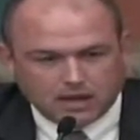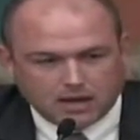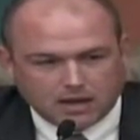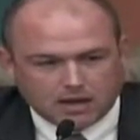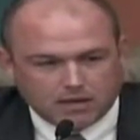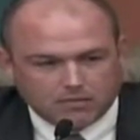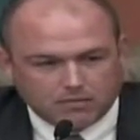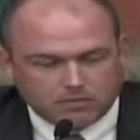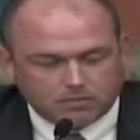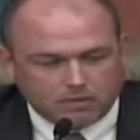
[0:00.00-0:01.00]

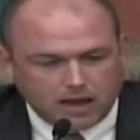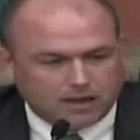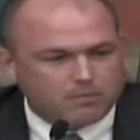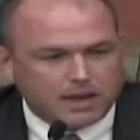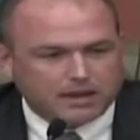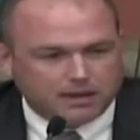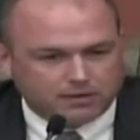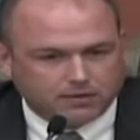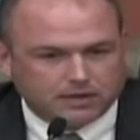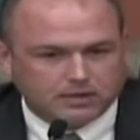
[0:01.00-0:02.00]
I can make a
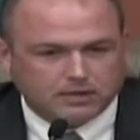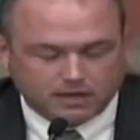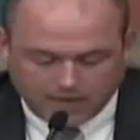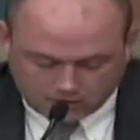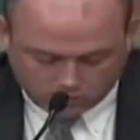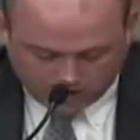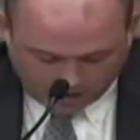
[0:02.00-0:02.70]
difference. And that's why I